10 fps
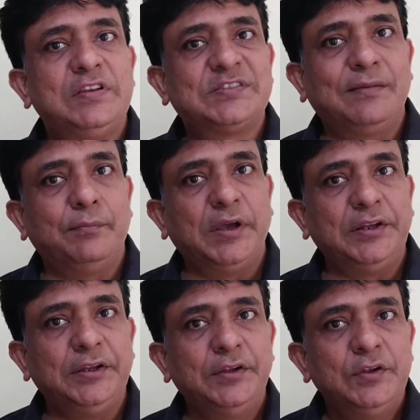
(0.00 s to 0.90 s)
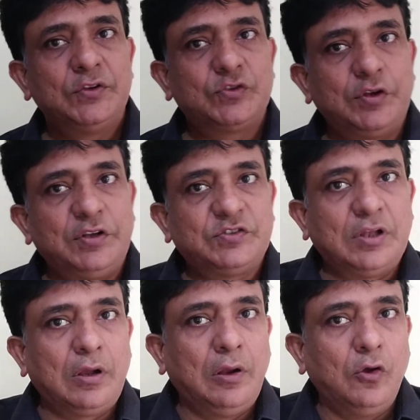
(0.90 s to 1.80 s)
some money. So it is
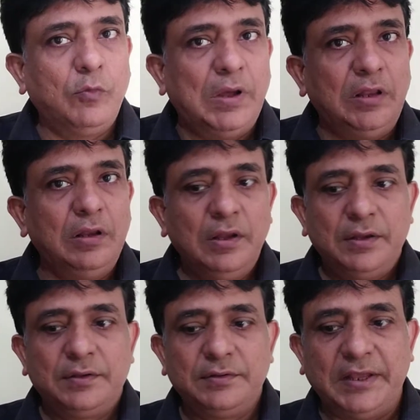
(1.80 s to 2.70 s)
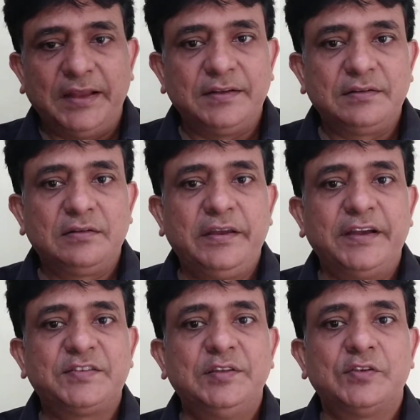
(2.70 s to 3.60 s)
the global that
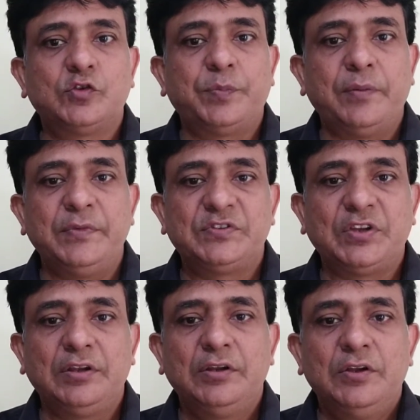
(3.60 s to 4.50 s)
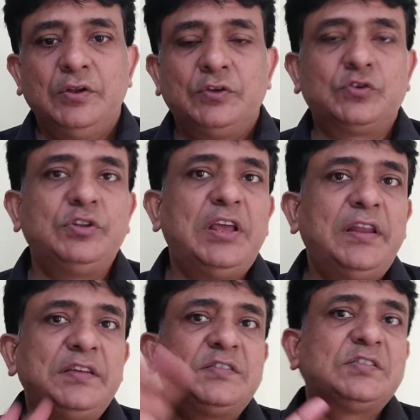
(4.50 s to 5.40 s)
gets the supremacy. So
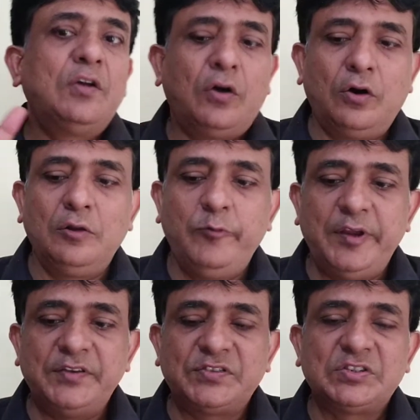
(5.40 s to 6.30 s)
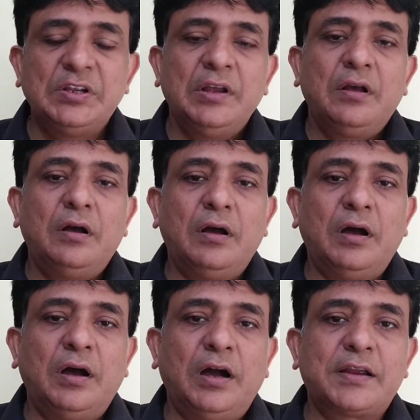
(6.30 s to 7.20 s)
there is always
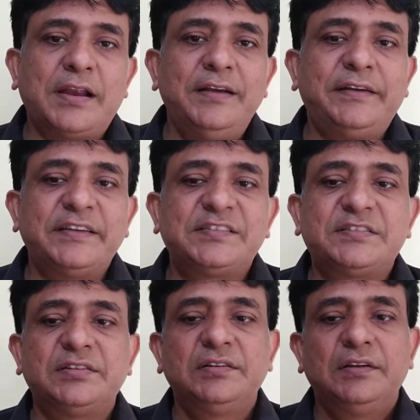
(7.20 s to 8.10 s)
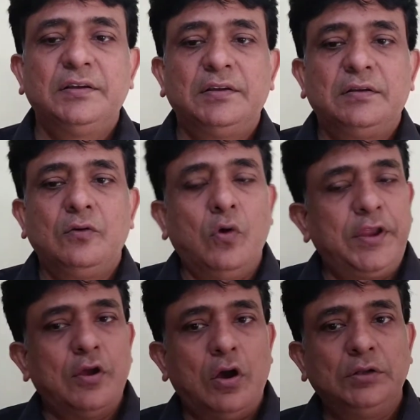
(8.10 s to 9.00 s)
a contest
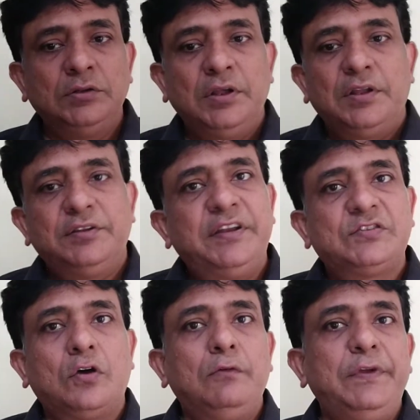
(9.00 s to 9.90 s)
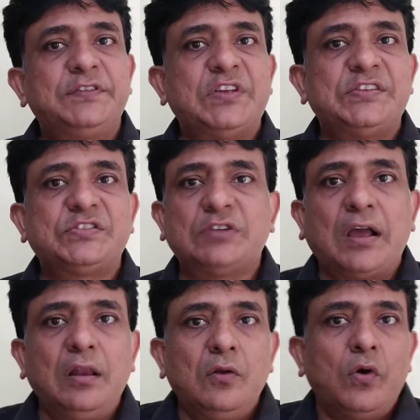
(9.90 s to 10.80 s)
going on. There is always a
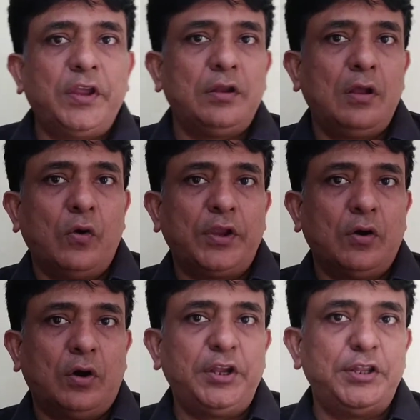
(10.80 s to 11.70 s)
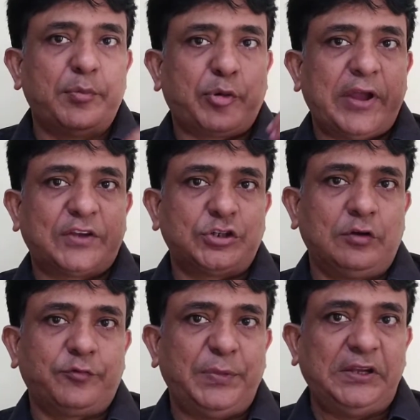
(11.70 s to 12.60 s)
struggle going on in the production
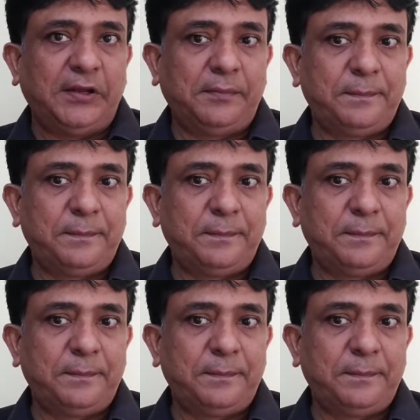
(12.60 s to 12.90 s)
of meaning.